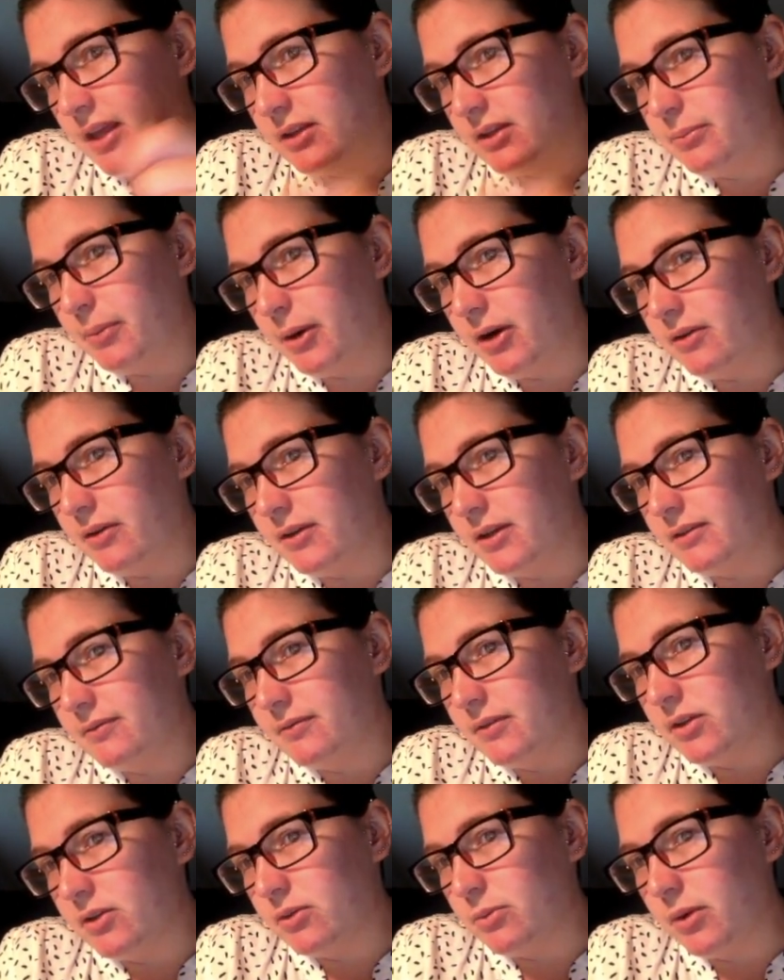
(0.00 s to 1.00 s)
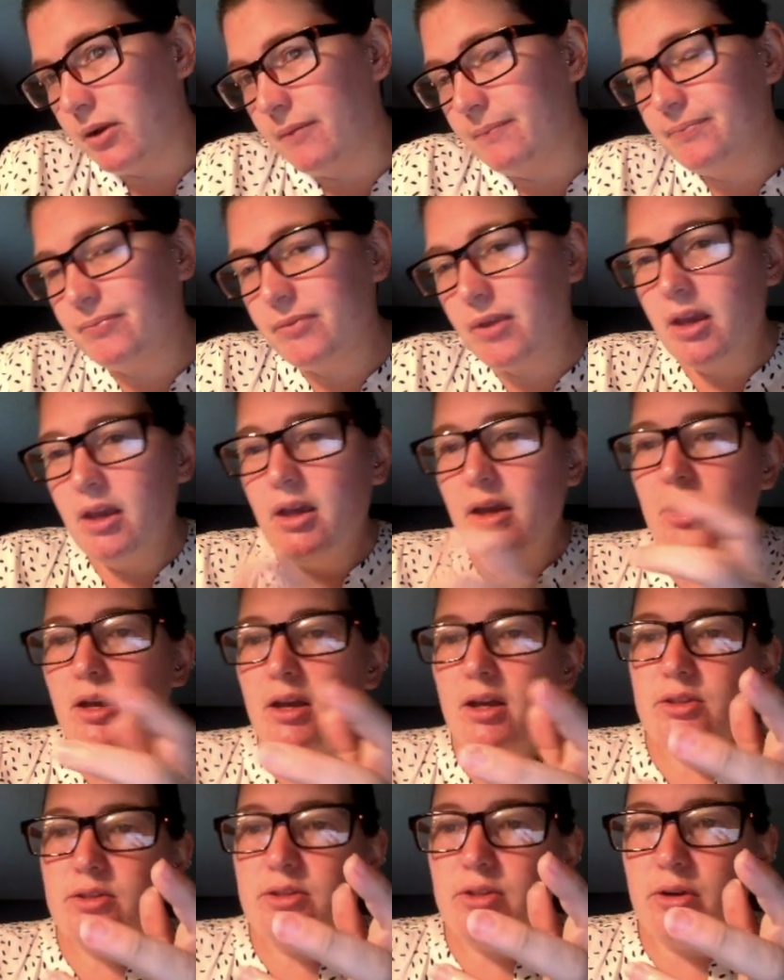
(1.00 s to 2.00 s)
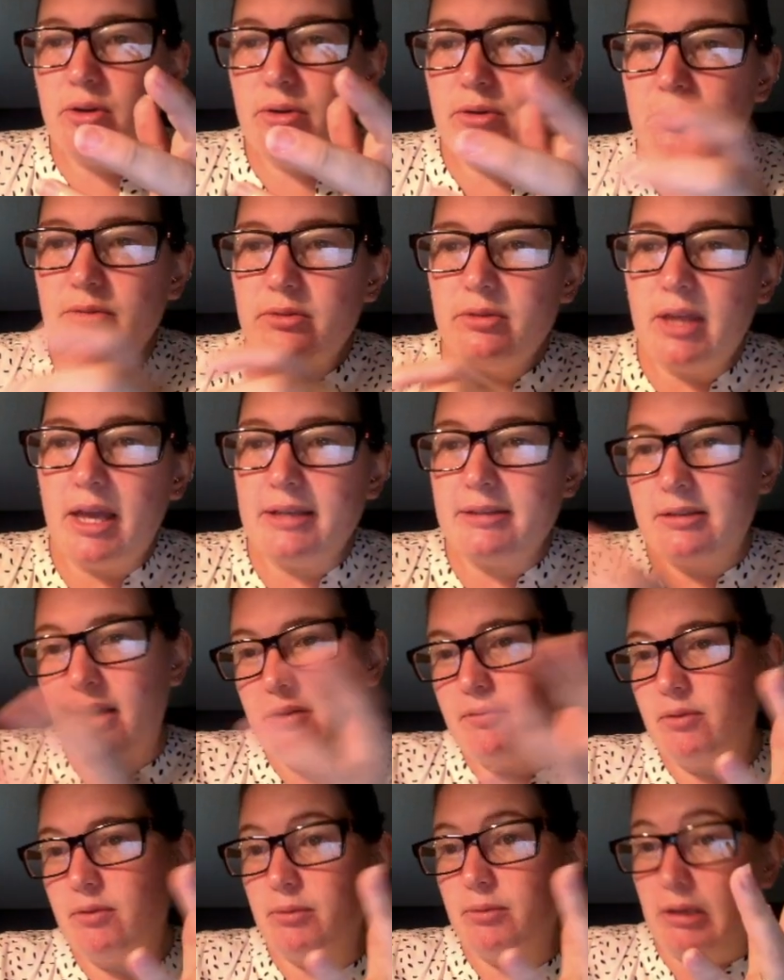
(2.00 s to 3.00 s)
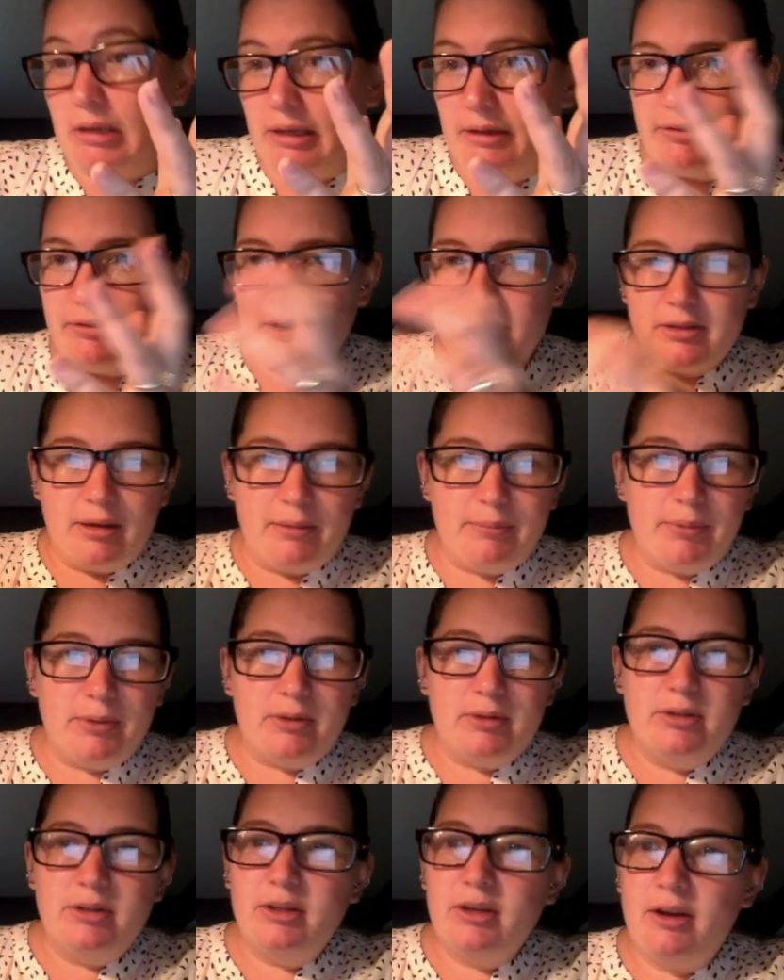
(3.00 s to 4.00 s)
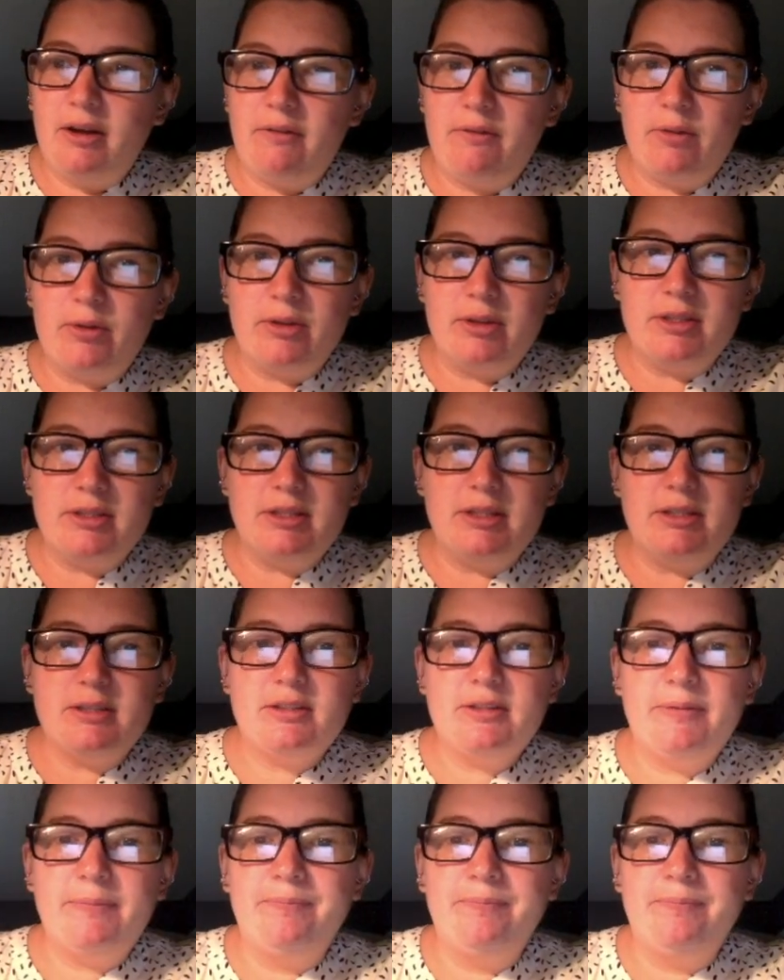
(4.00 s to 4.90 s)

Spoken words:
part of it as well. So that's kind of a real life example of where this is.